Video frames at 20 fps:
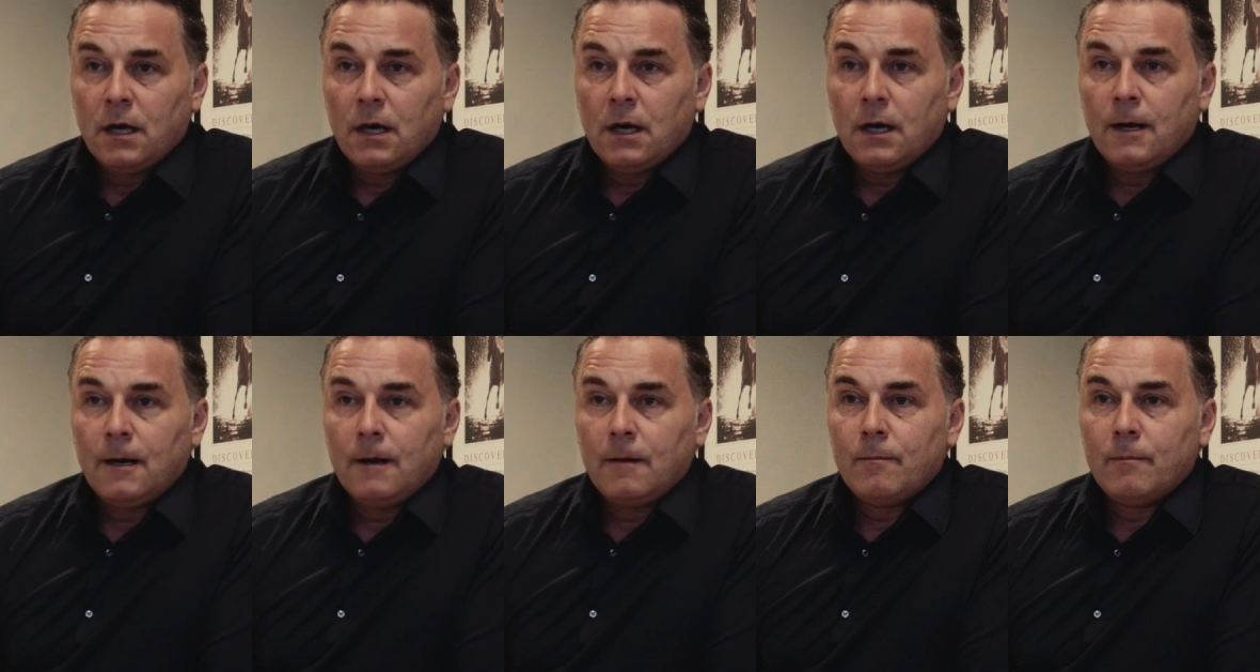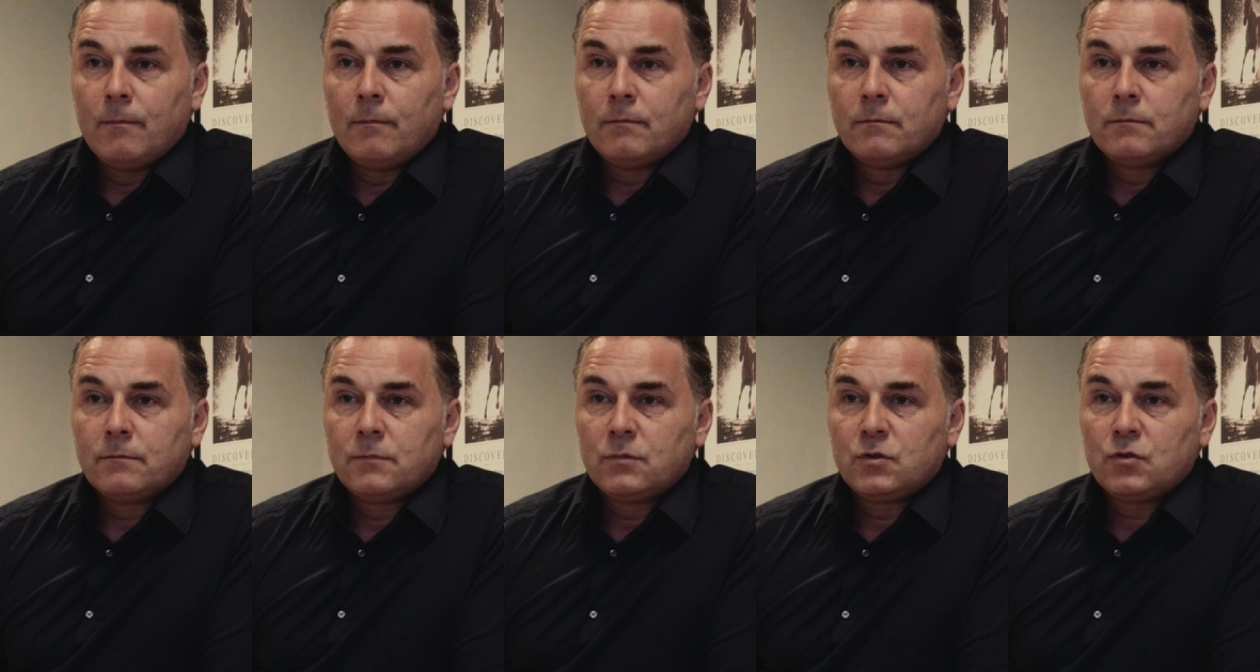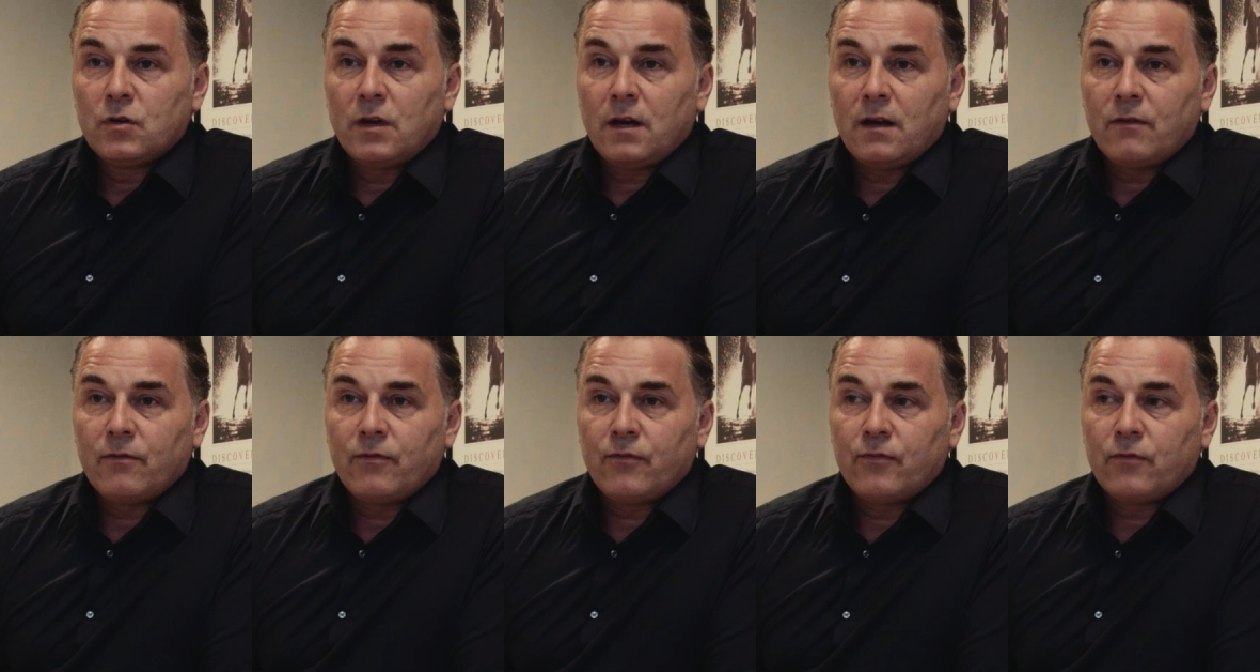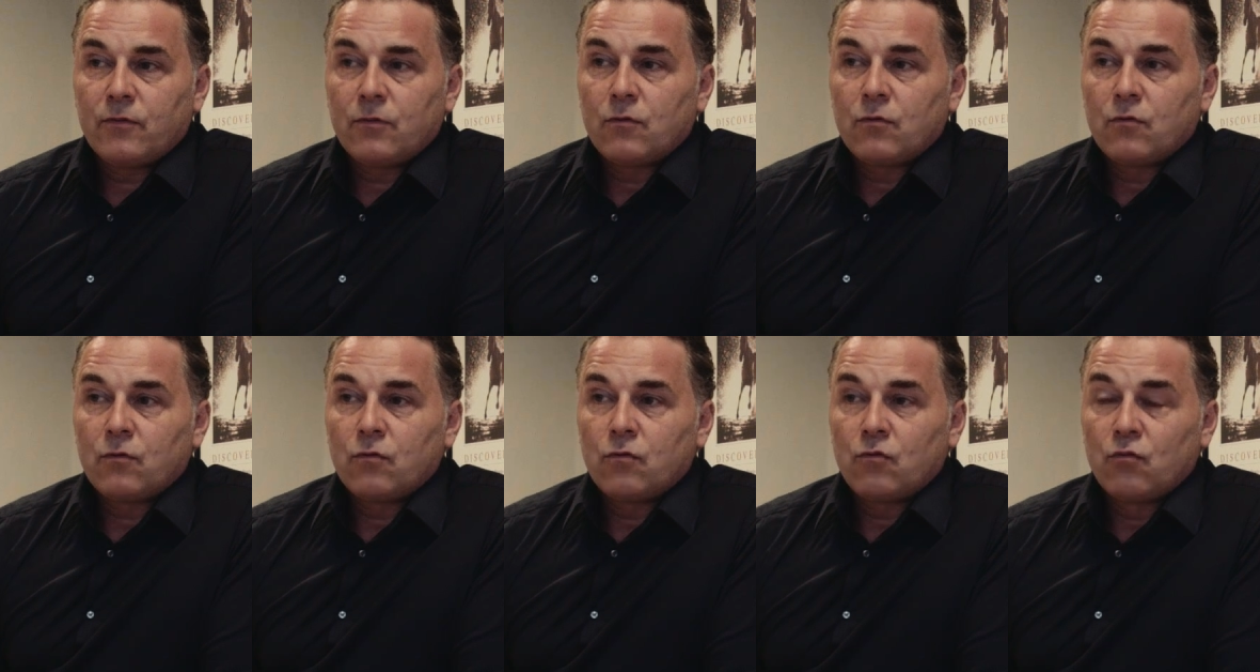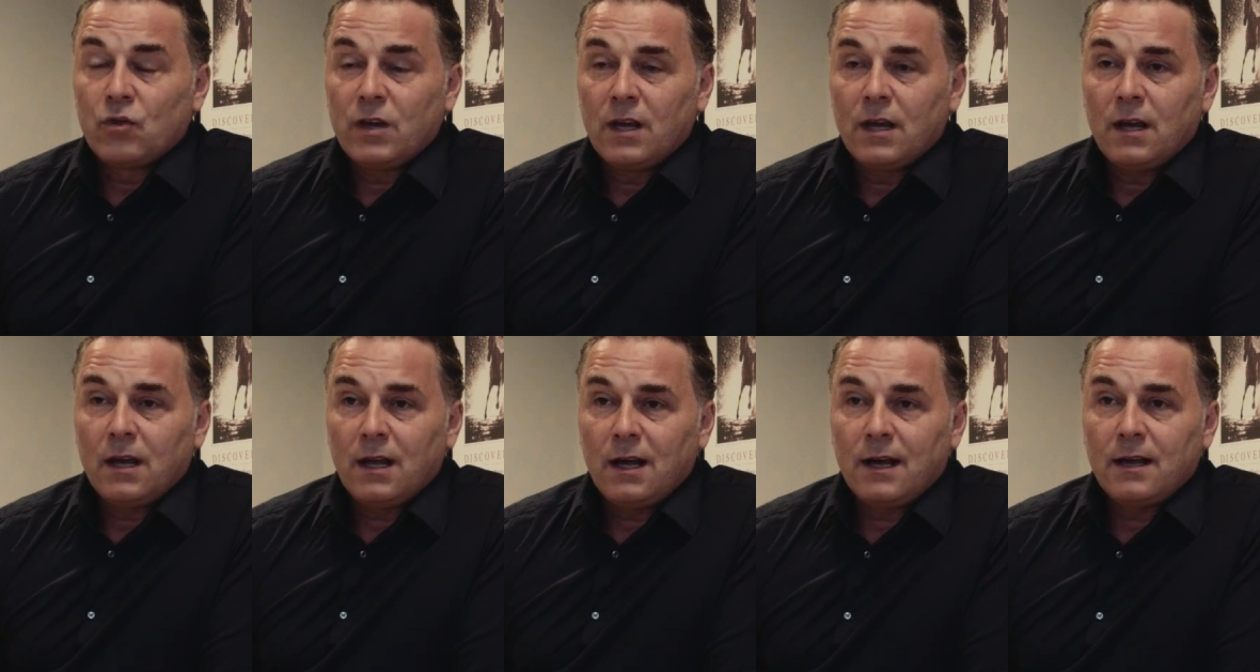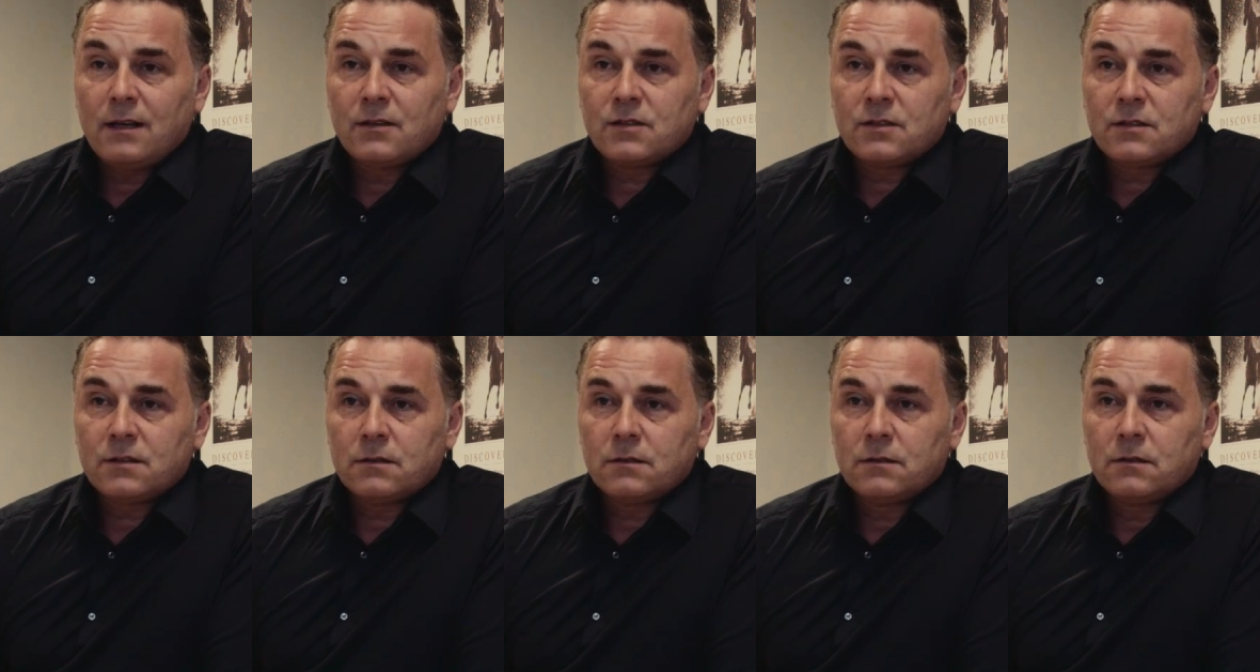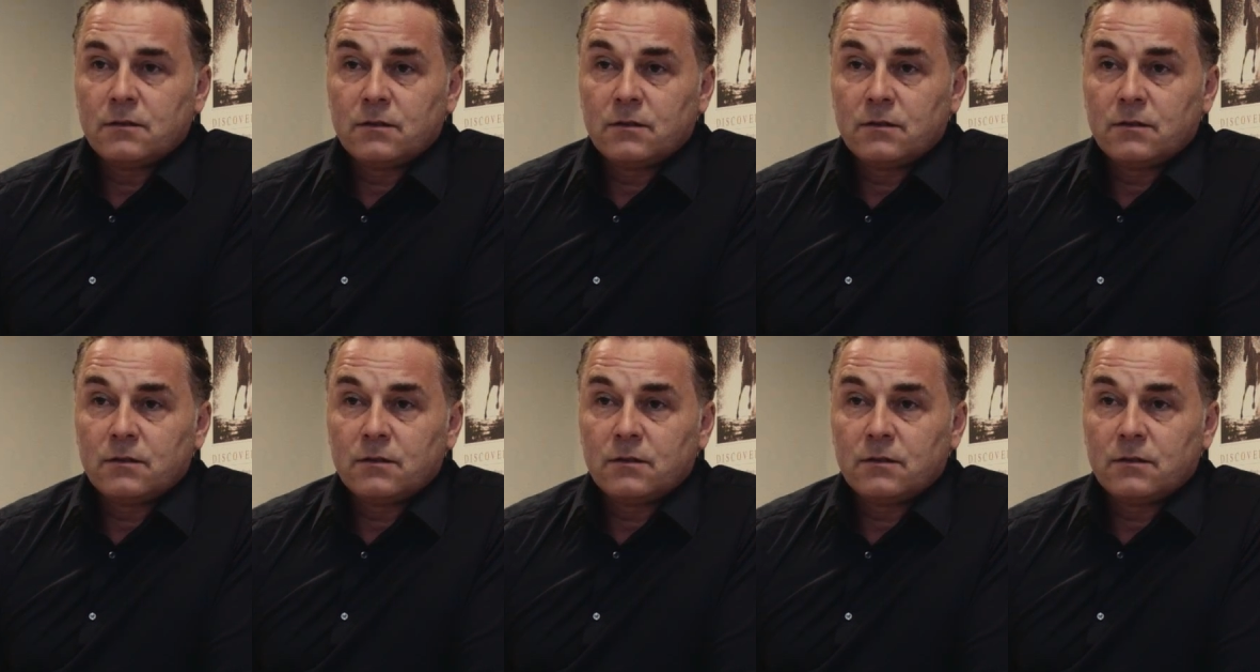um, to have realized